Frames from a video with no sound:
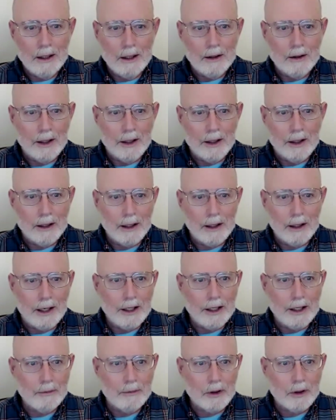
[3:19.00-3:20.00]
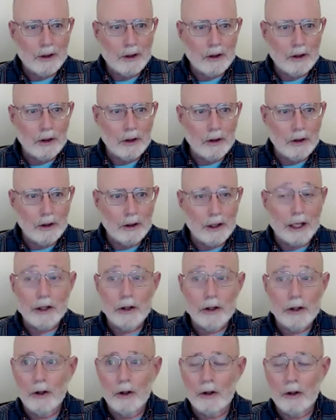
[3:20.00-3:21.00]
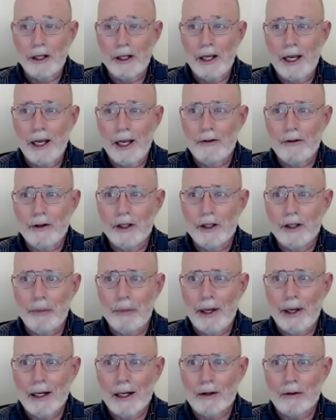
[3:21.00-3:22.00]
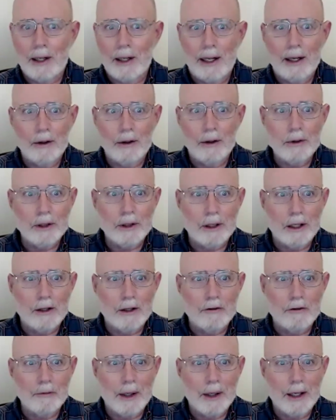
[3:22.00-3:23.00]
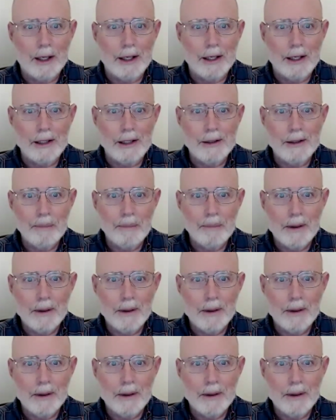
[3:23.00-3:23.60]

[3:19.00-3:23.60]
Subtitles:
that I currently have in the background of my